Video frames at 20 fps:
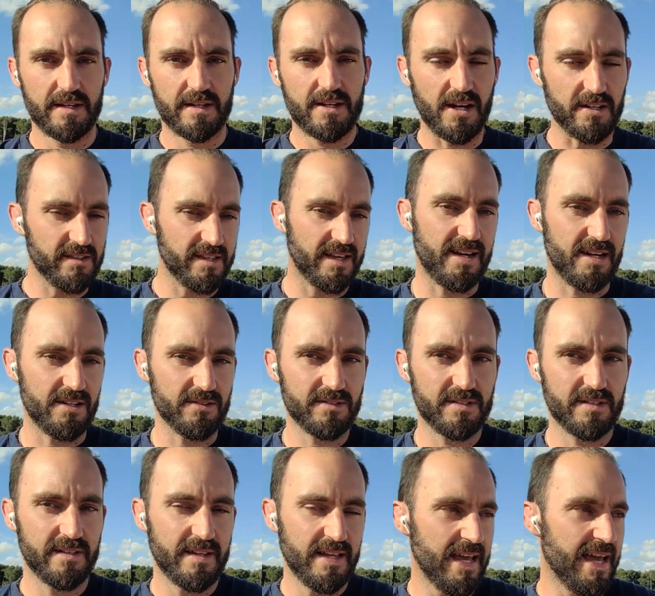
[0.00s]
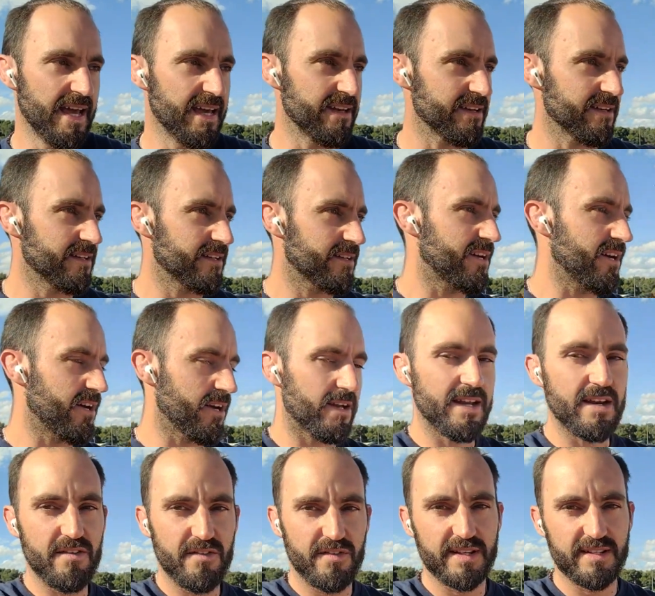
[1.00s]
cut that out, and cut out
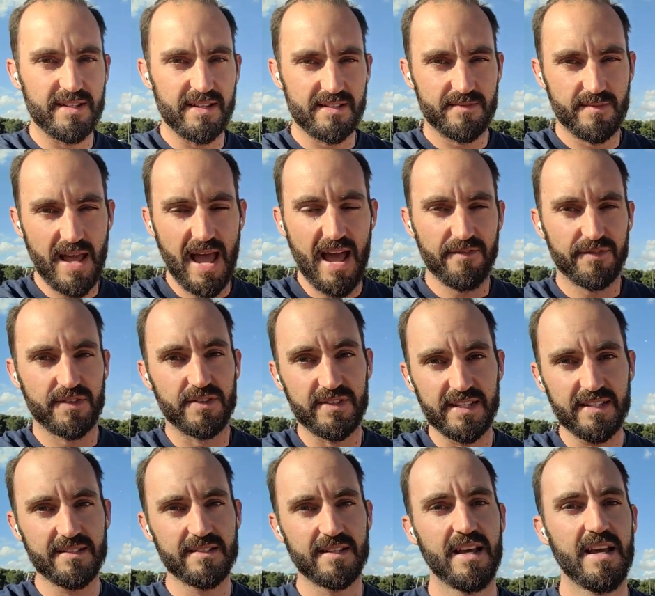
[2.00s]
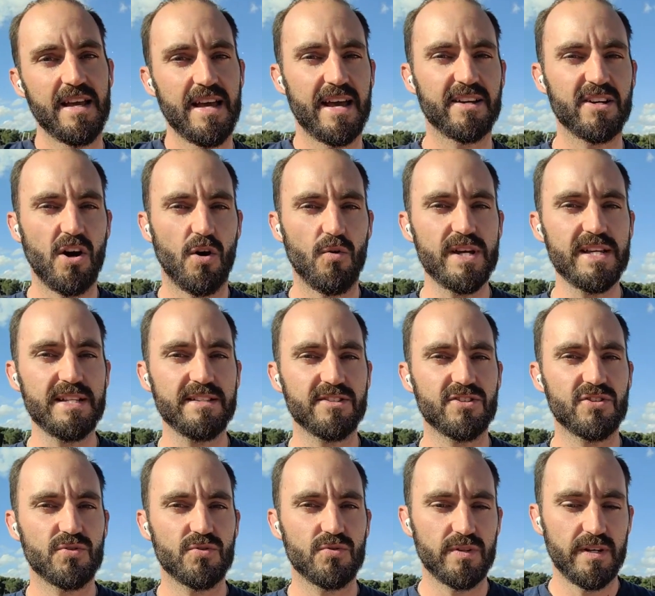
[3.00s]
everything that's after this, and go
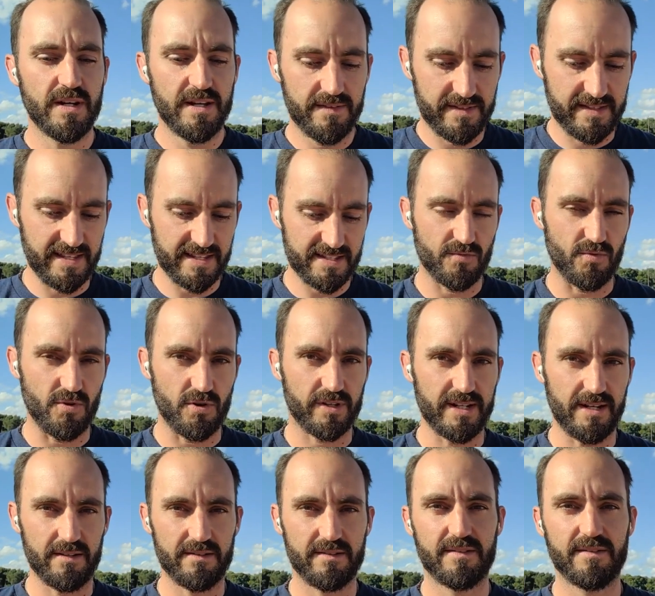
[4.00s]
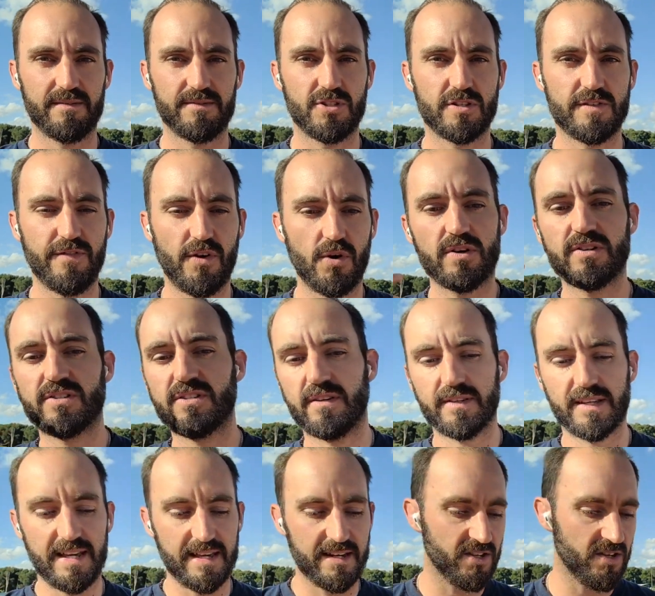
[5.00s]
into this workout. Just focus
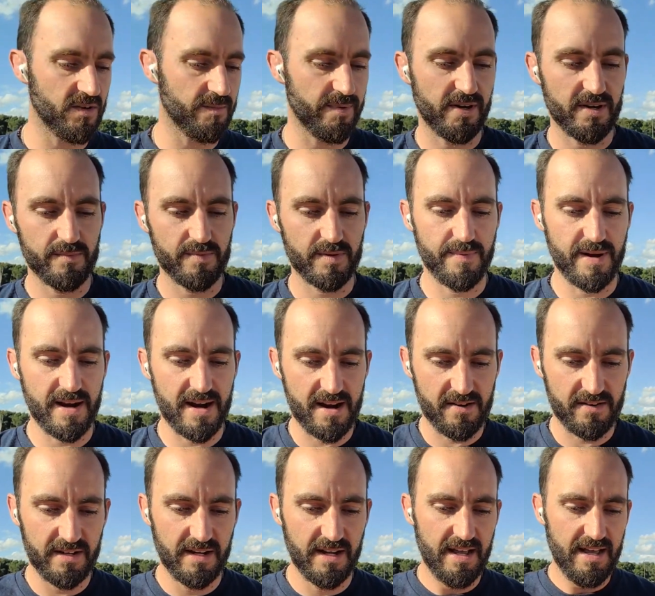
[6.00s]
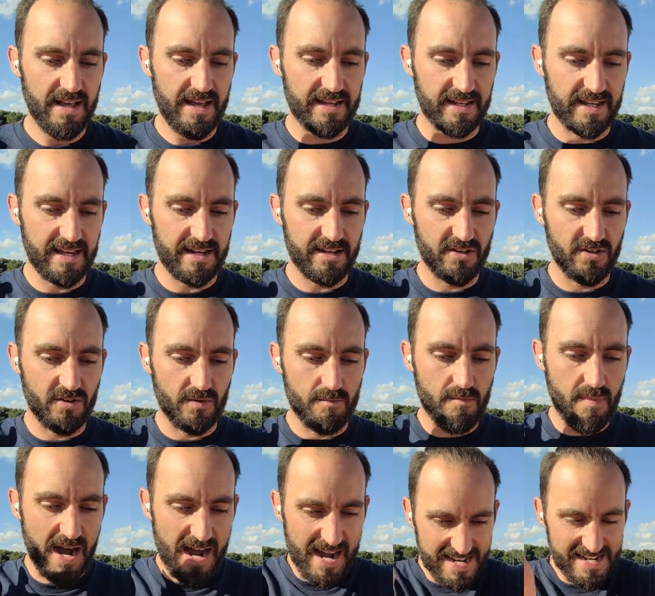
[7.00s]
on getting your body prepared and getting your
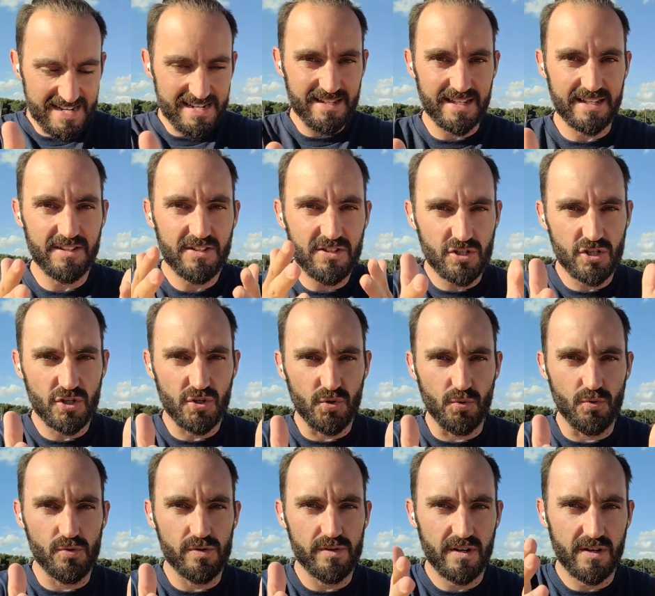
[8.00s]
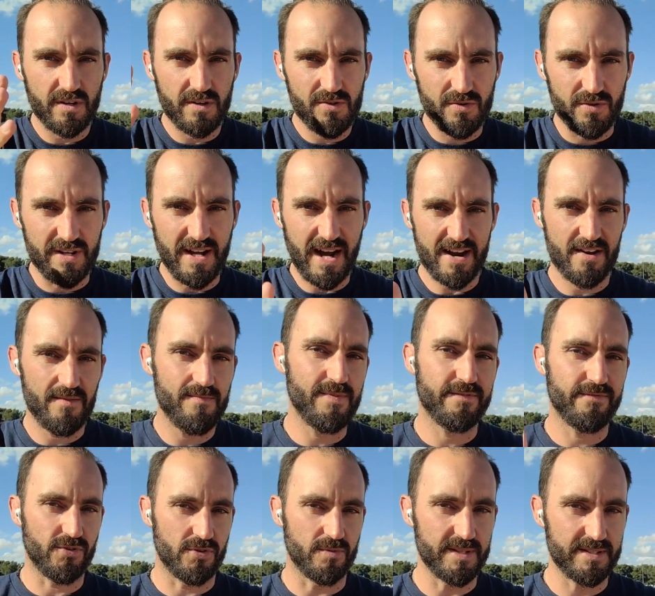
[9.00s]
mind in tune with high
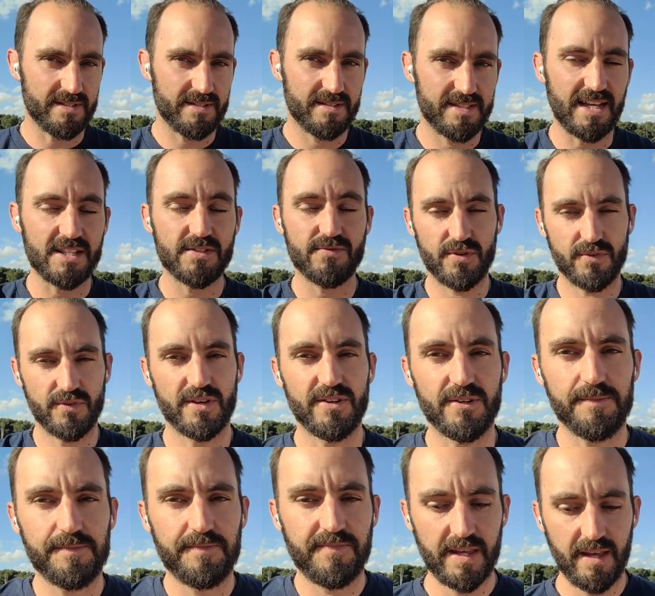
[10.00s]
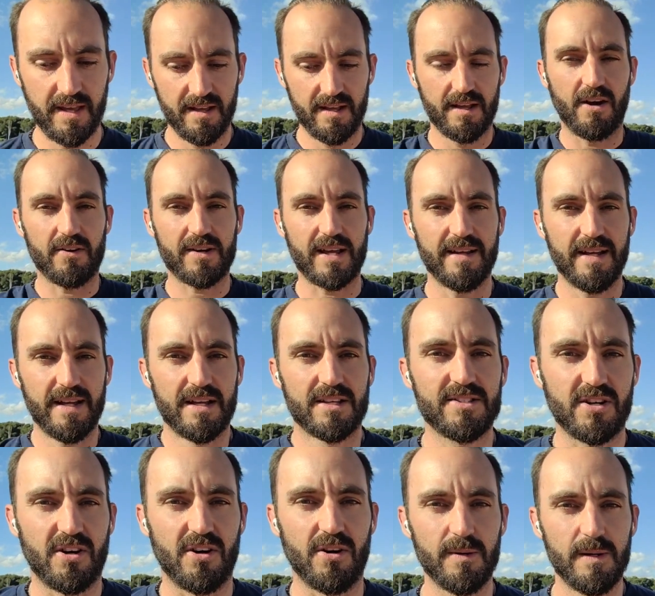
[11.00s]
performance. That's what you want to do. Okay,
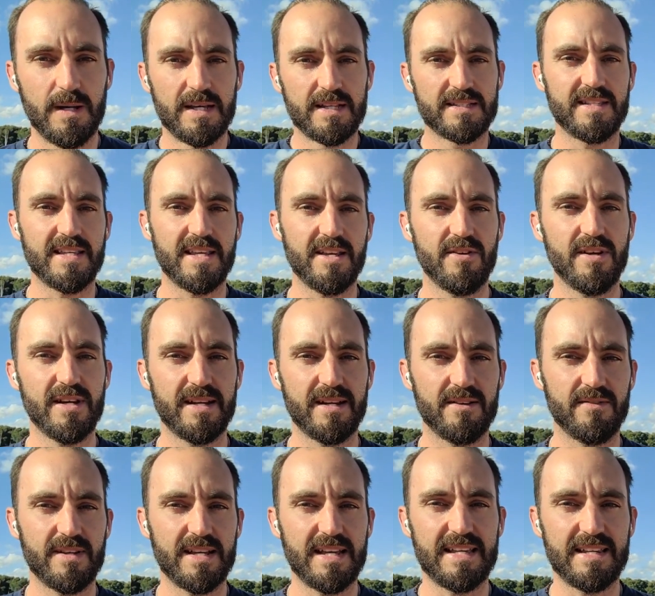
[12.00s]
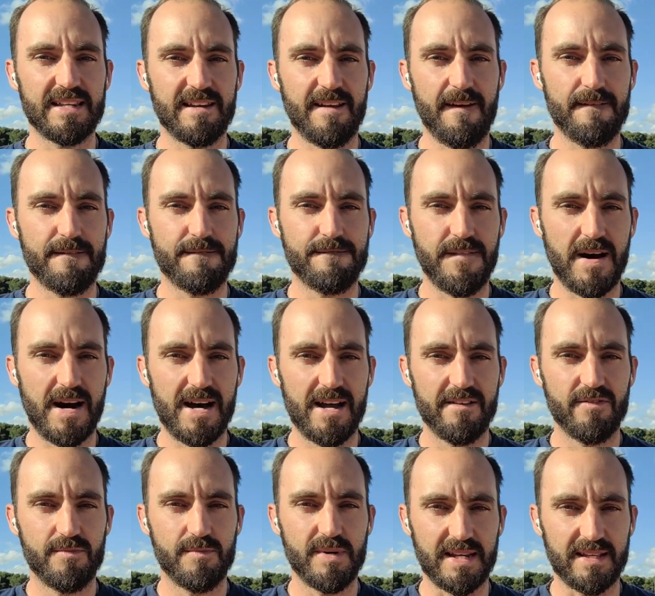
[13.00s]
so see you here in
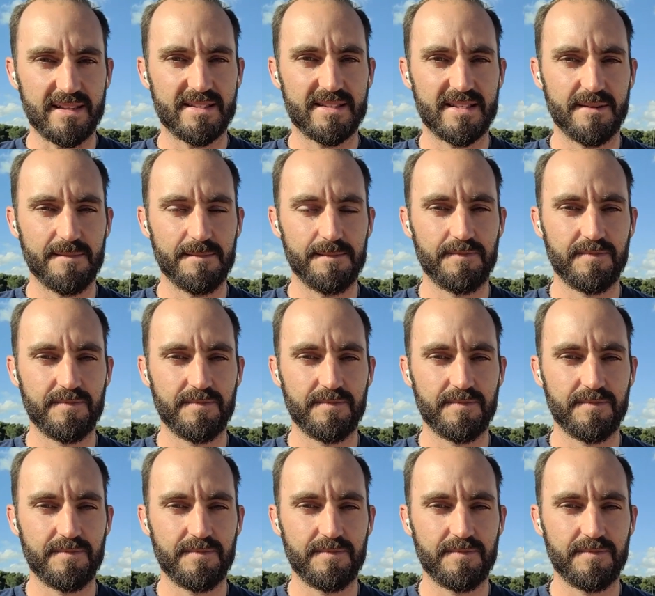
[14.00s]
5 minutes.